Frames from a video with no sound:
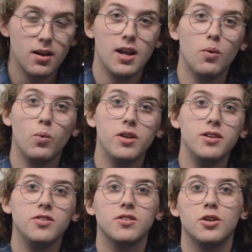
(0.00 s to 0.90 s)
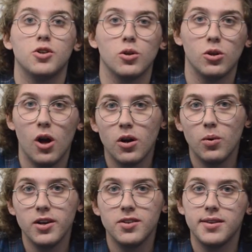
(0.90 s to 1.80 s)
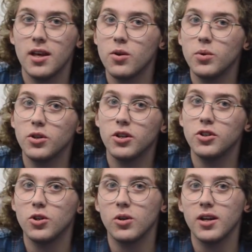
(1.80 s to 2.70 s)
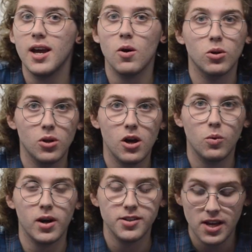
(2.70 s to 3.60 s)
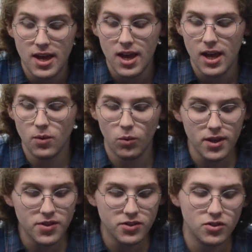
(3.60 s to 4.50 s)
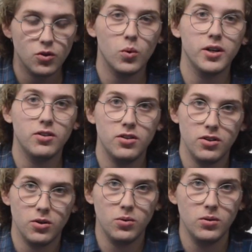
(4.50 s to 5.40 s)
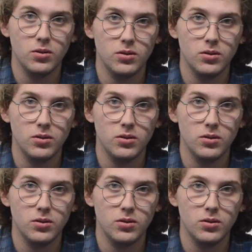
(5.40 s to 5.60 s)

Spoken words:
Now, one of these is going to turn clockwise, and the other one you're going to turn it counterclockwise. And what this is going to do